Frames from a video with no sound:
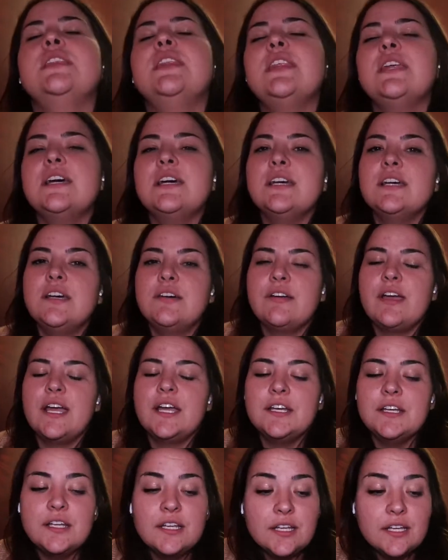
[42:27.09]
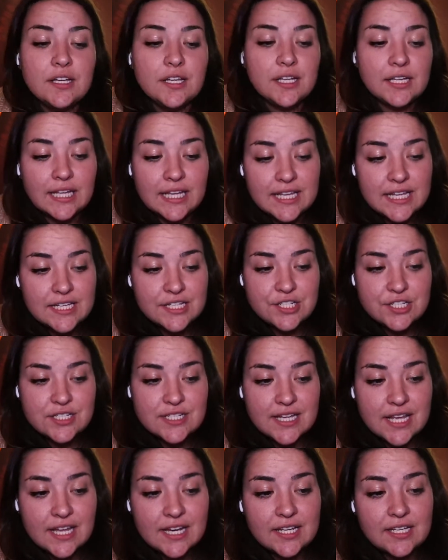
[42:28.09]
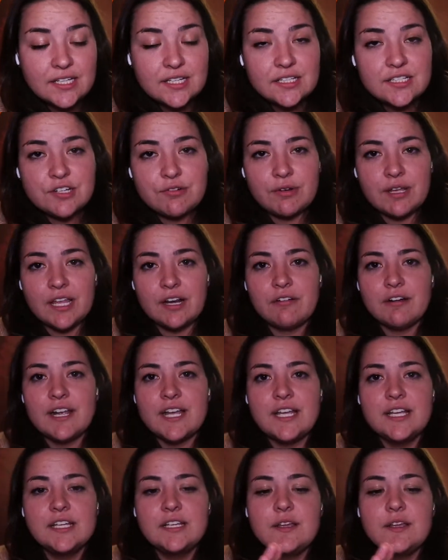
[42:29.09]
Okay, like he just said, to reiterate,